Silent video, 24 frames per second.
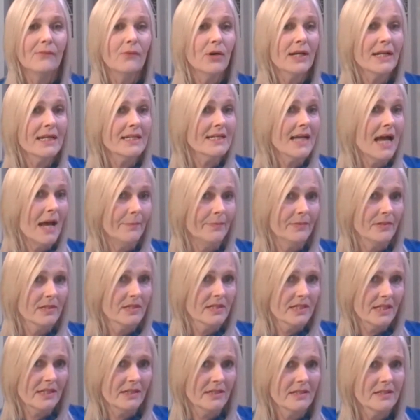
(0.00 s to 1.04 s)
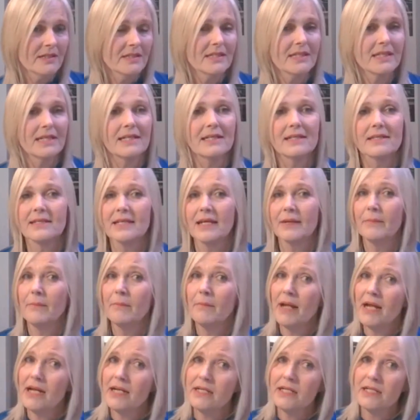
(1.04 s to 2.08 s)
And what has happened since is that
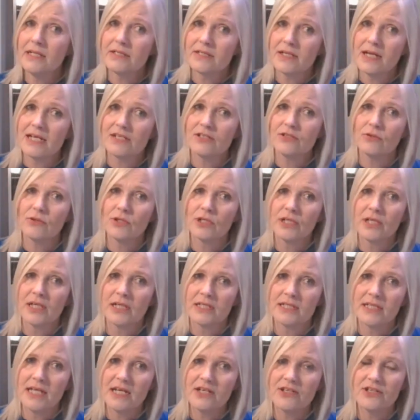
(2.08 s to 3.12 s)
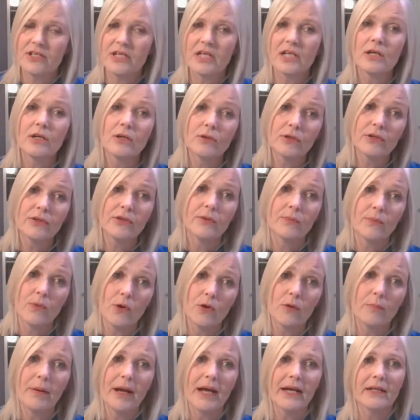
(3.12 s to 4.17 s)
many international organizations, including the
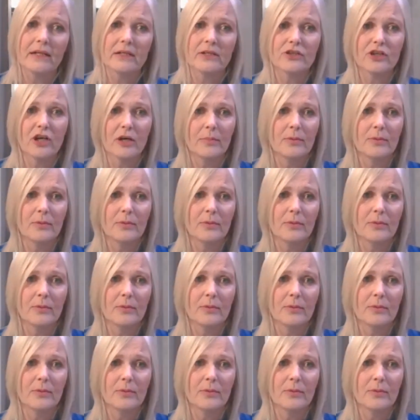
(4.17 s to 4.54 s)
World Bank,